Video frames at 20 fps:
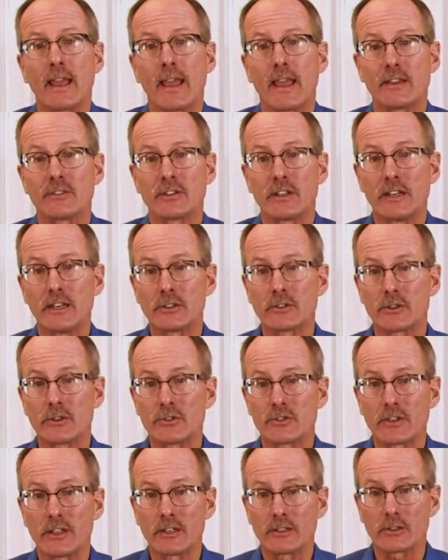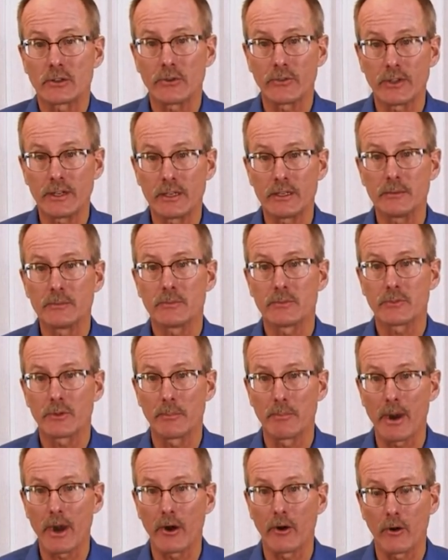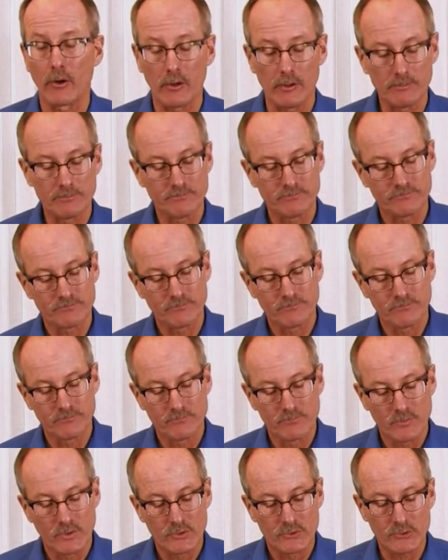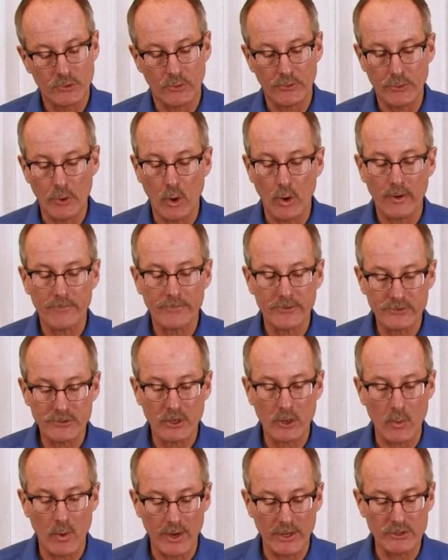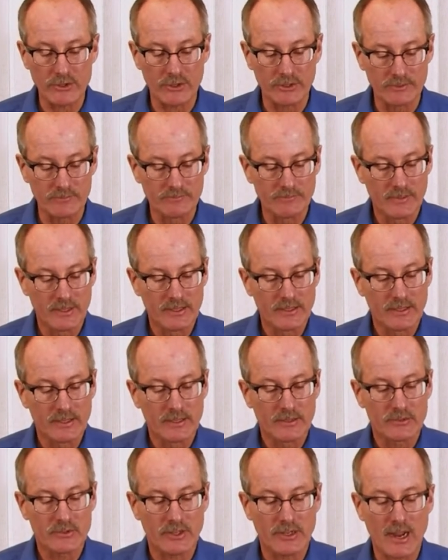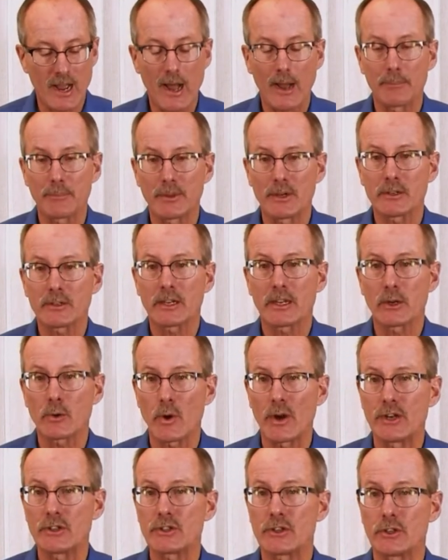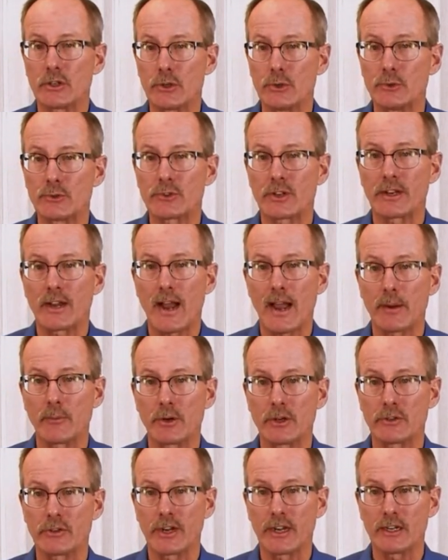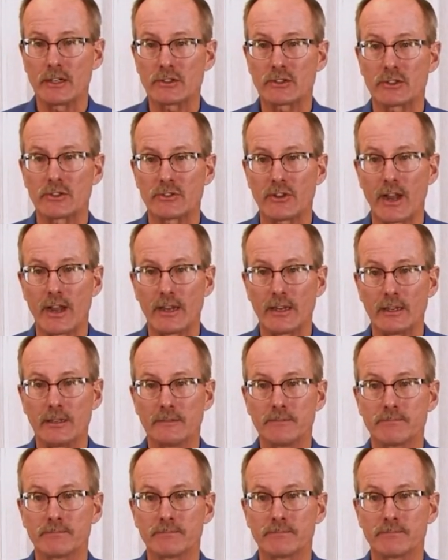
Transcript: as it enters into the barrel. So the orifice equation, it's a common equation used in highway drainage design.